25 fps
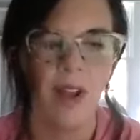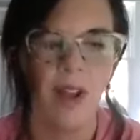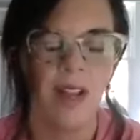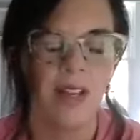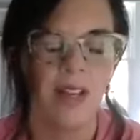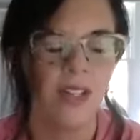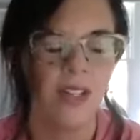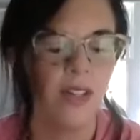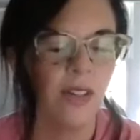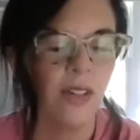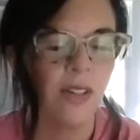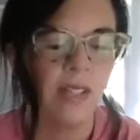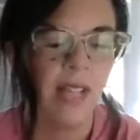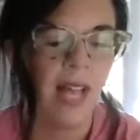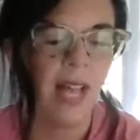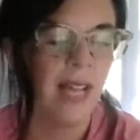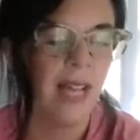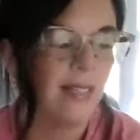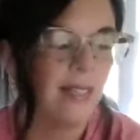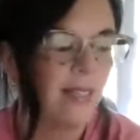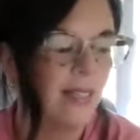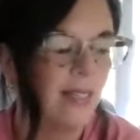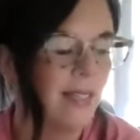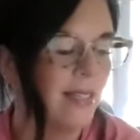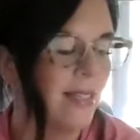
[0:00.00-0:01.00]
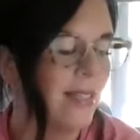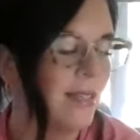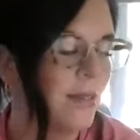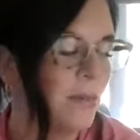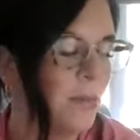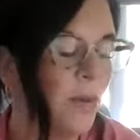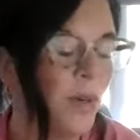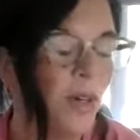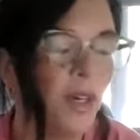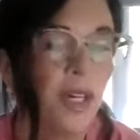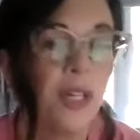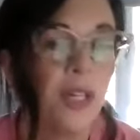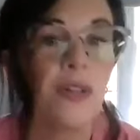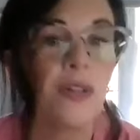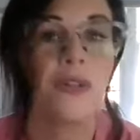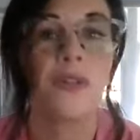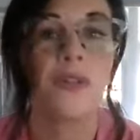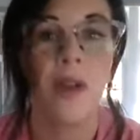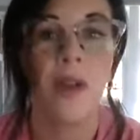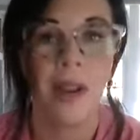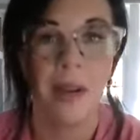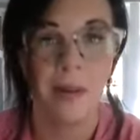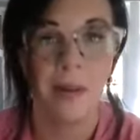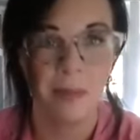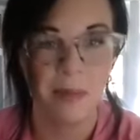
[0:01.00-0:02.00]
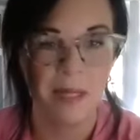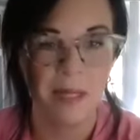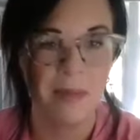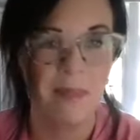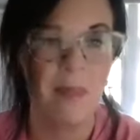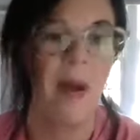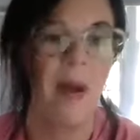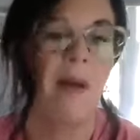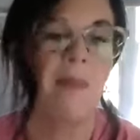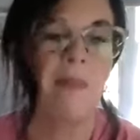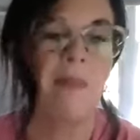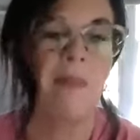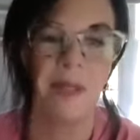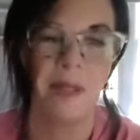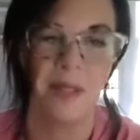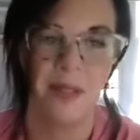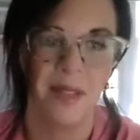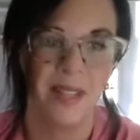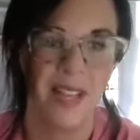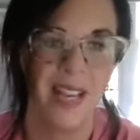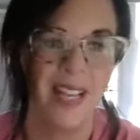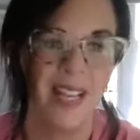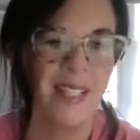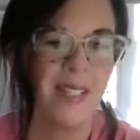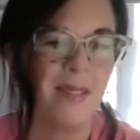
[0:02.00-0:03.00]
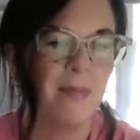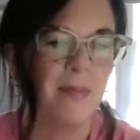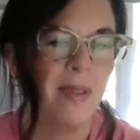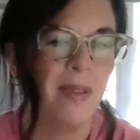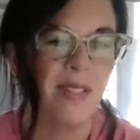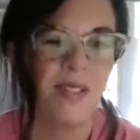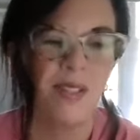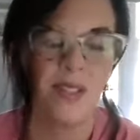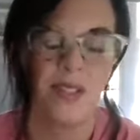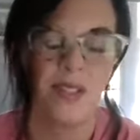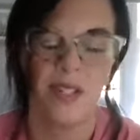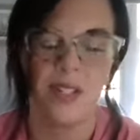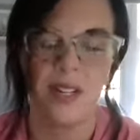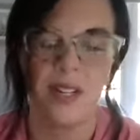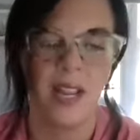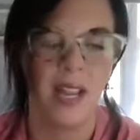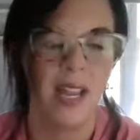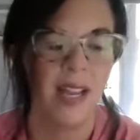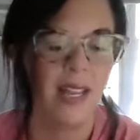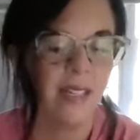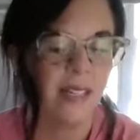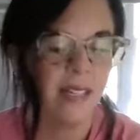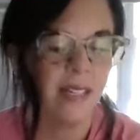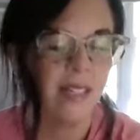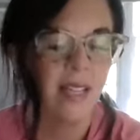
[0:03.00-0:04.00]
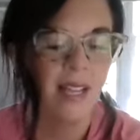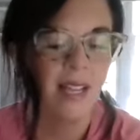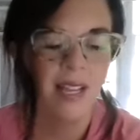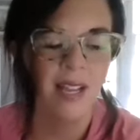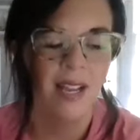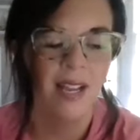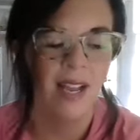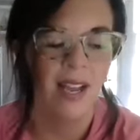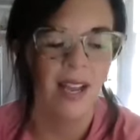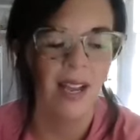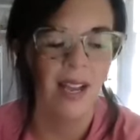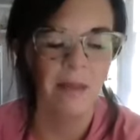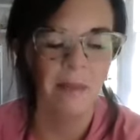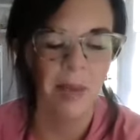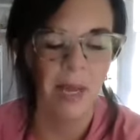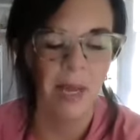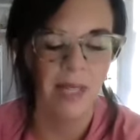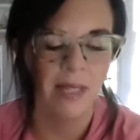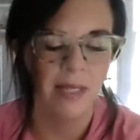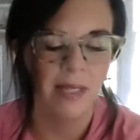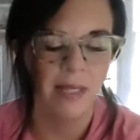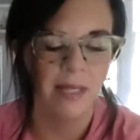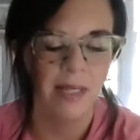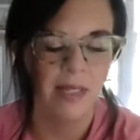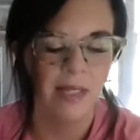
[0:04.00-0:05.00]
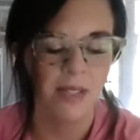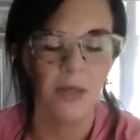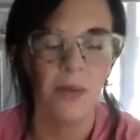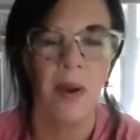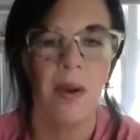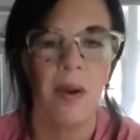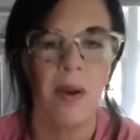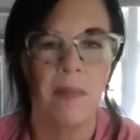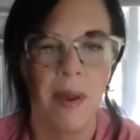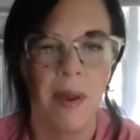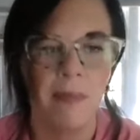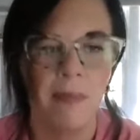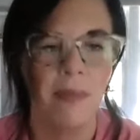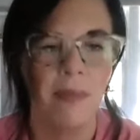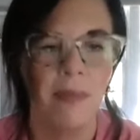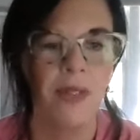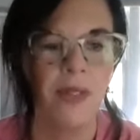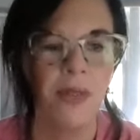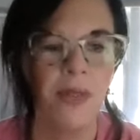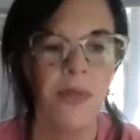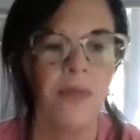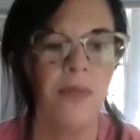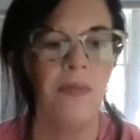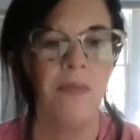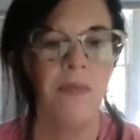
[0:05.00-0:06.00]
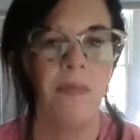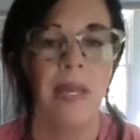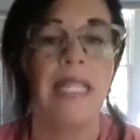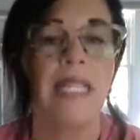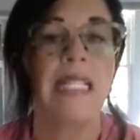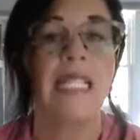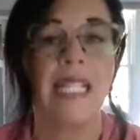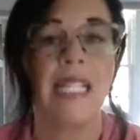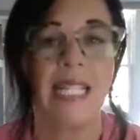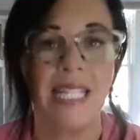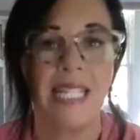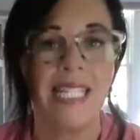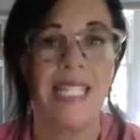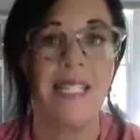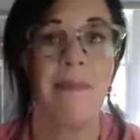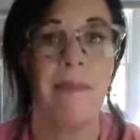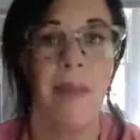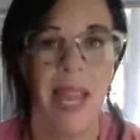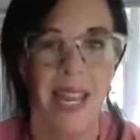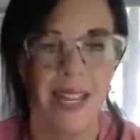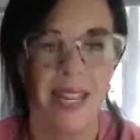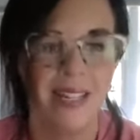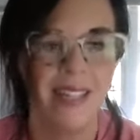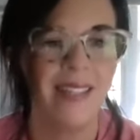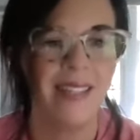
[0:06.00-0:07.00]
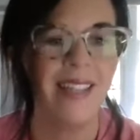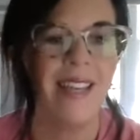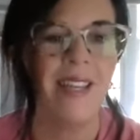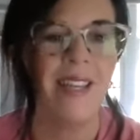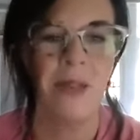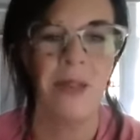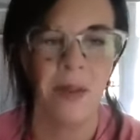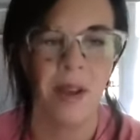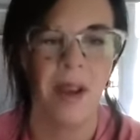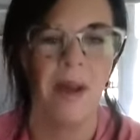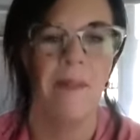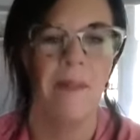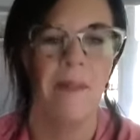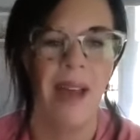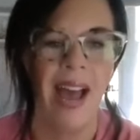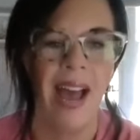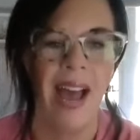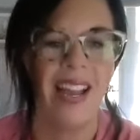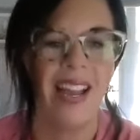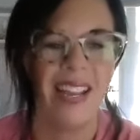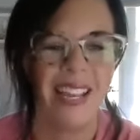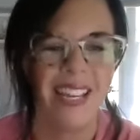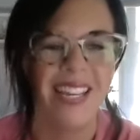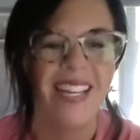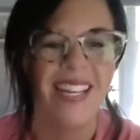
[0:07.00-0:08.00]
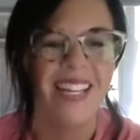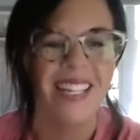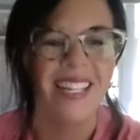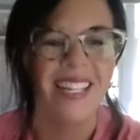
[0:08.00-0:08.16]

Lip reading: Ron. Your classes were incredibly popular last semester, and I listened to our members who basically demanded that you come back